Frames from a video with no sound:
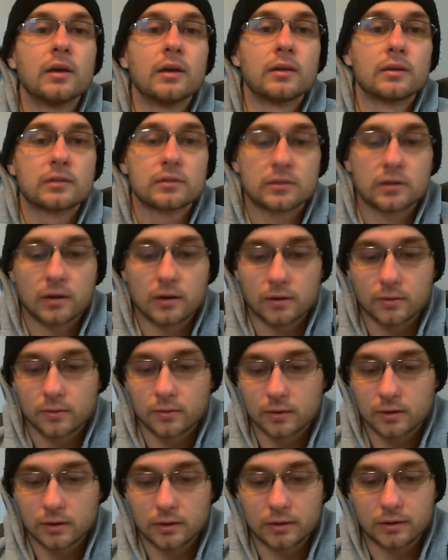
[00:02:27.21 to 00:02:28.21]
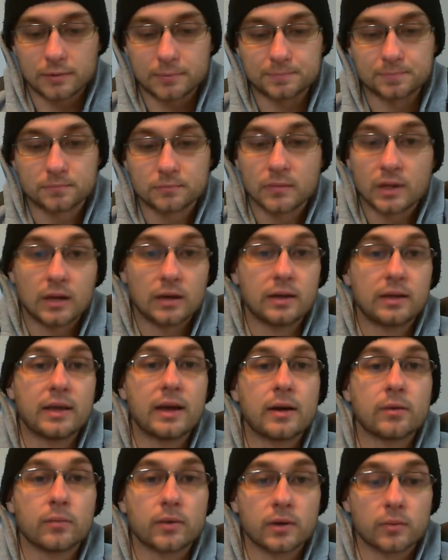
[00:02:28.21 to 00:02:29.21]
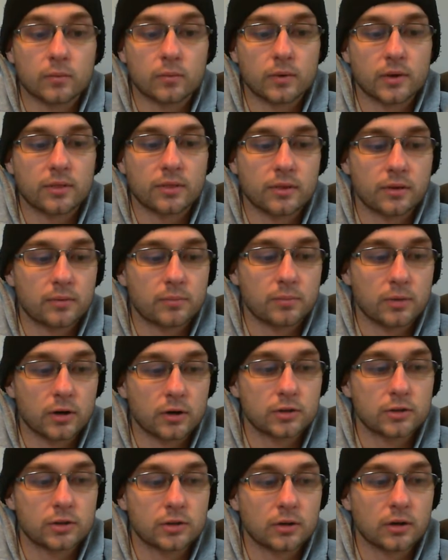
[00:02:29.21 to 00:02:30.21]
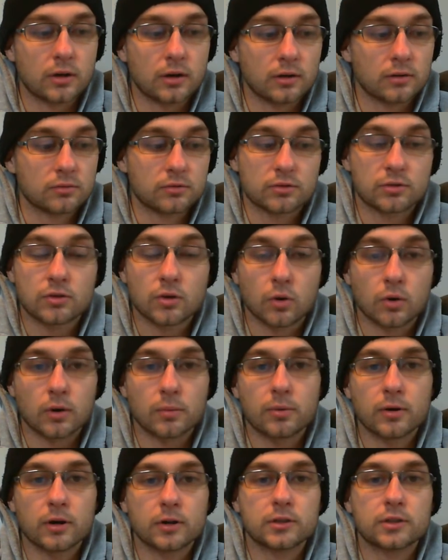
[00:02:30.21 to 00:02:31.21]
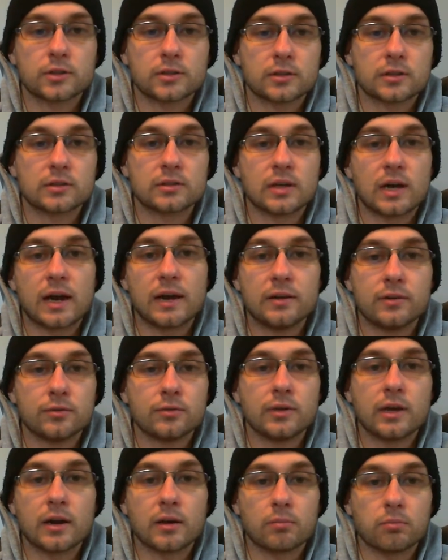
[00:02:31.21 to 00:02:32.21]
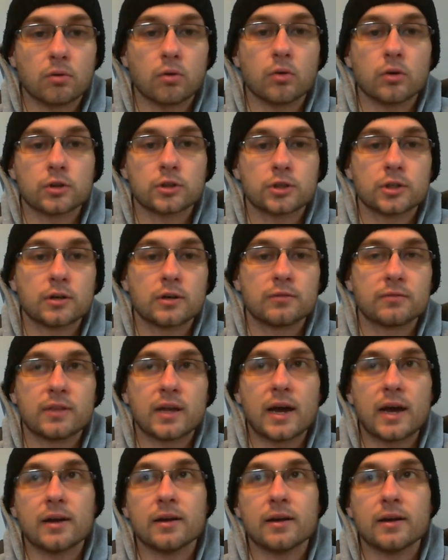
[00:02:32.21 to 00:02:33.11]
So, and again, with the store purchases, I do get a portion of that.